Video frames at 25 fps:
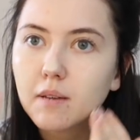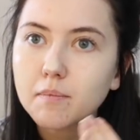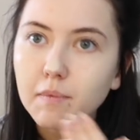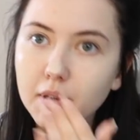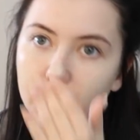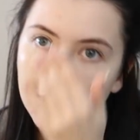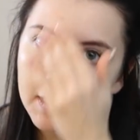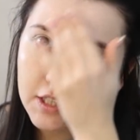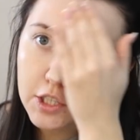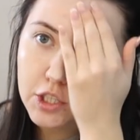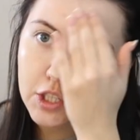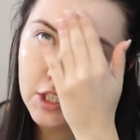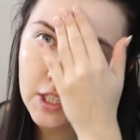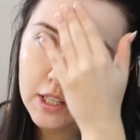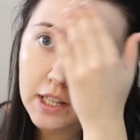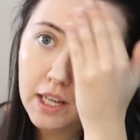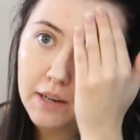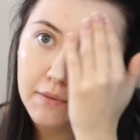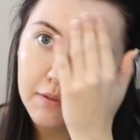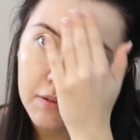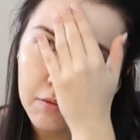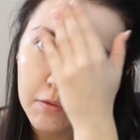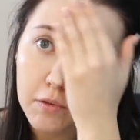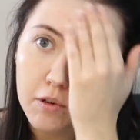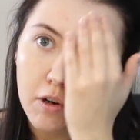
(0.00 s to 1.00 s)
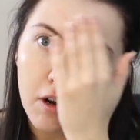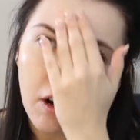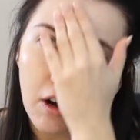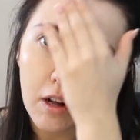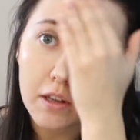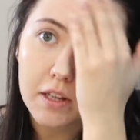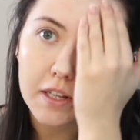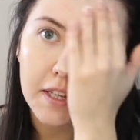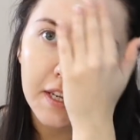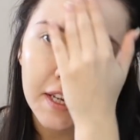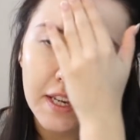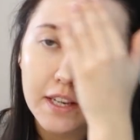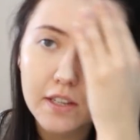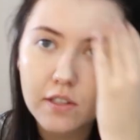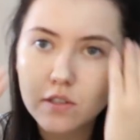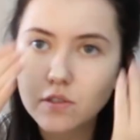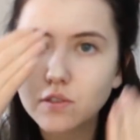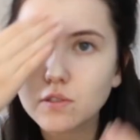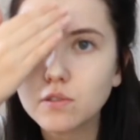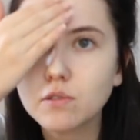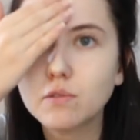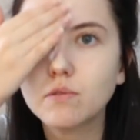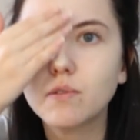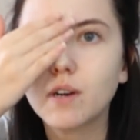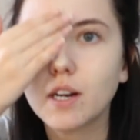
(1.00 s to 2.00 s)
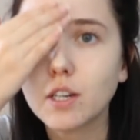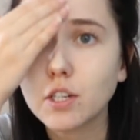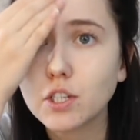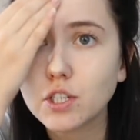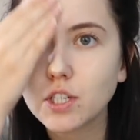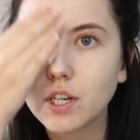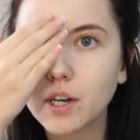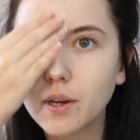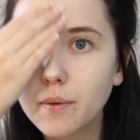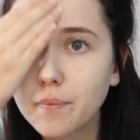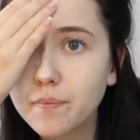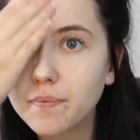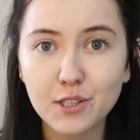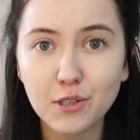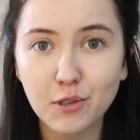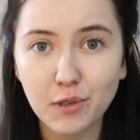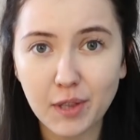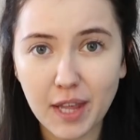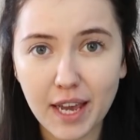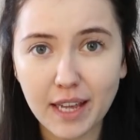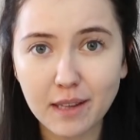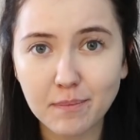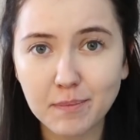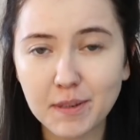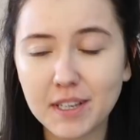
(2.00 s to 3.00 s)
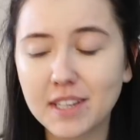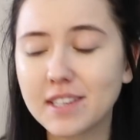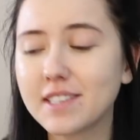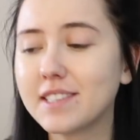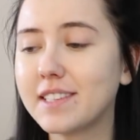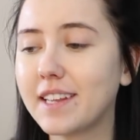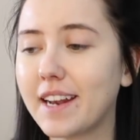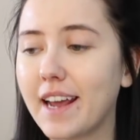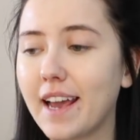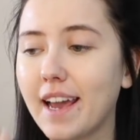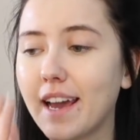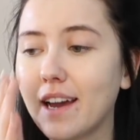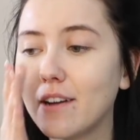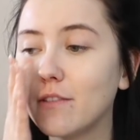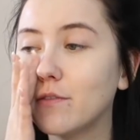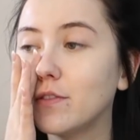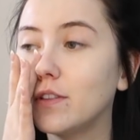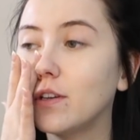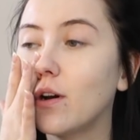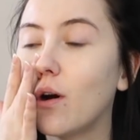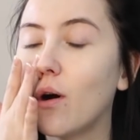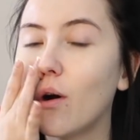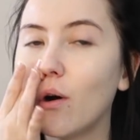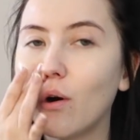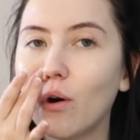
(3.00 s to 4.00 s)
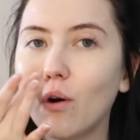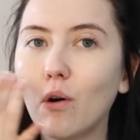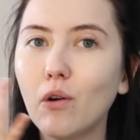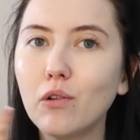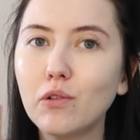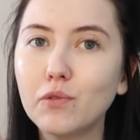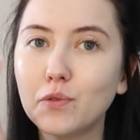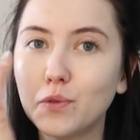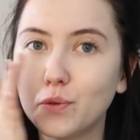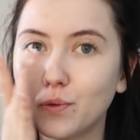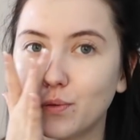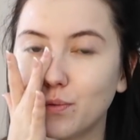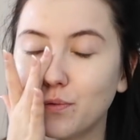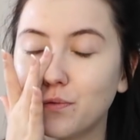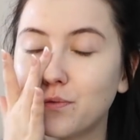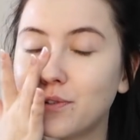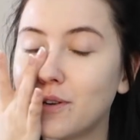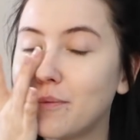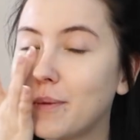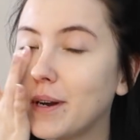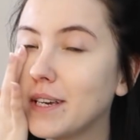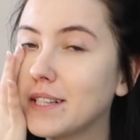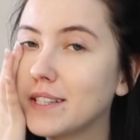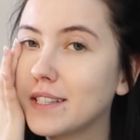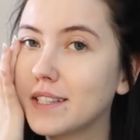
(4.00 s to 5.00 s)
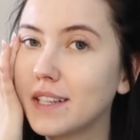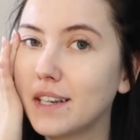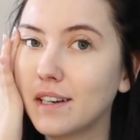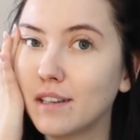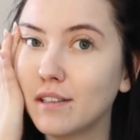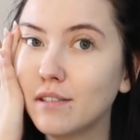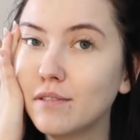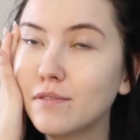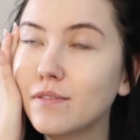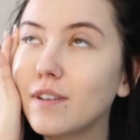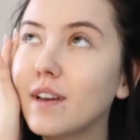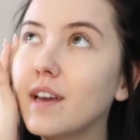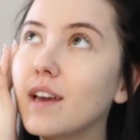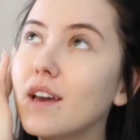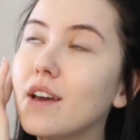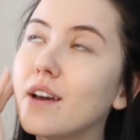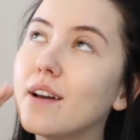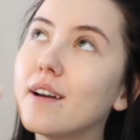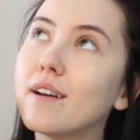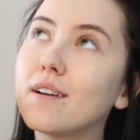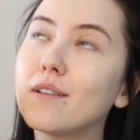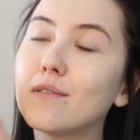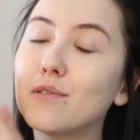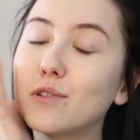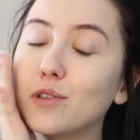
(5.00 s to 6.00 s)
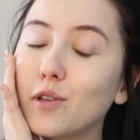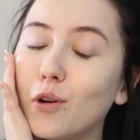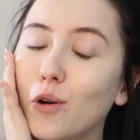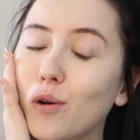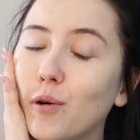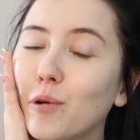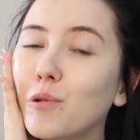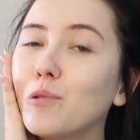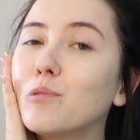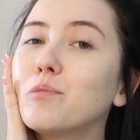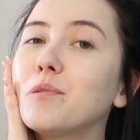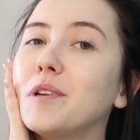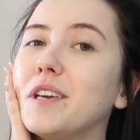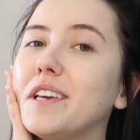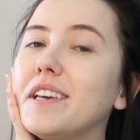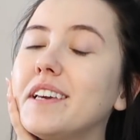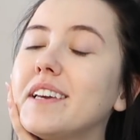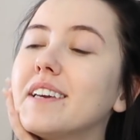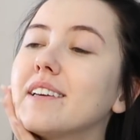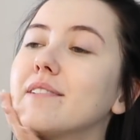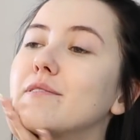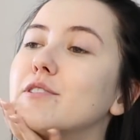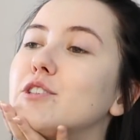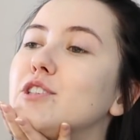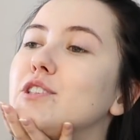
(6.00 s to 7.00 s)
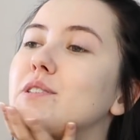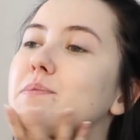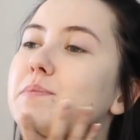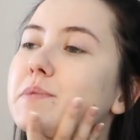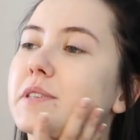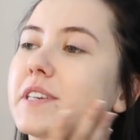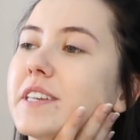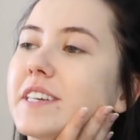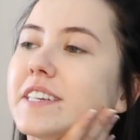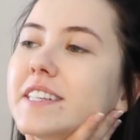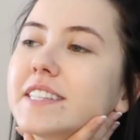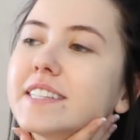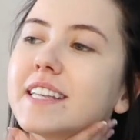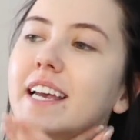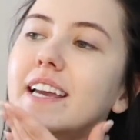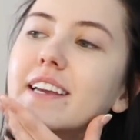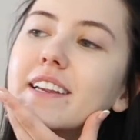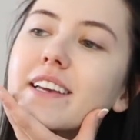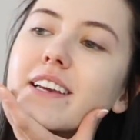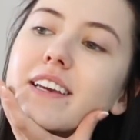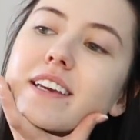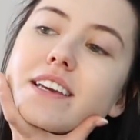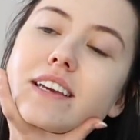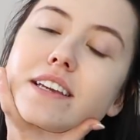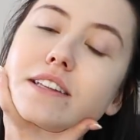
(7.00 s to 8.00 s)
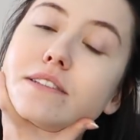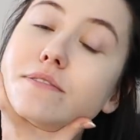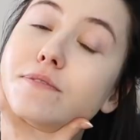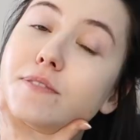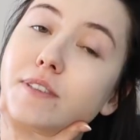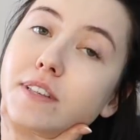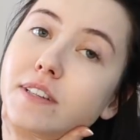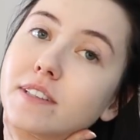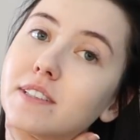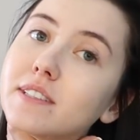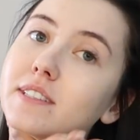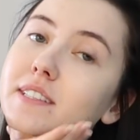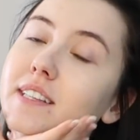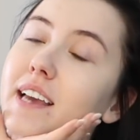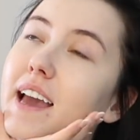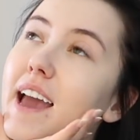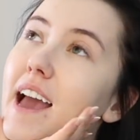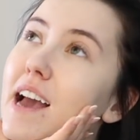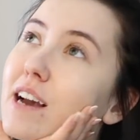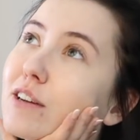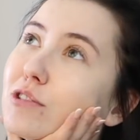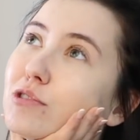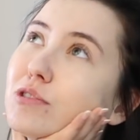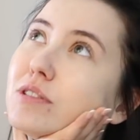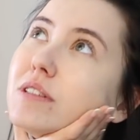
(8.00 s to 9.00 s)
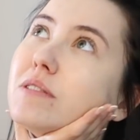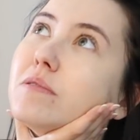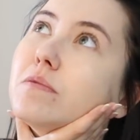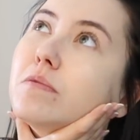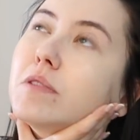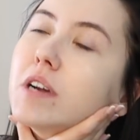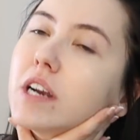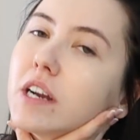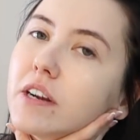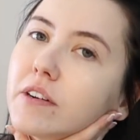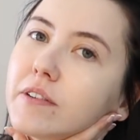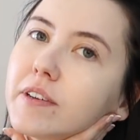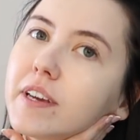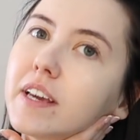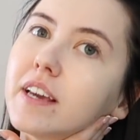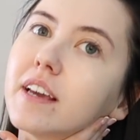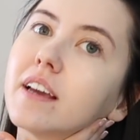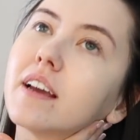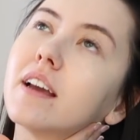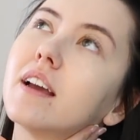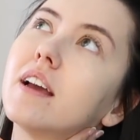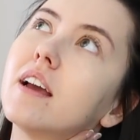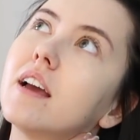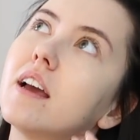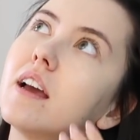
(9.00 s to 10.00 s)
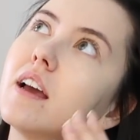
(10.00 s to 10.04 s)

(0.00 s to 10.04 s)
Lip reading: because she left for holidays to Russia. So that means that I have the whole room for myself for the whole week, which is pretty exciting. It feels actually very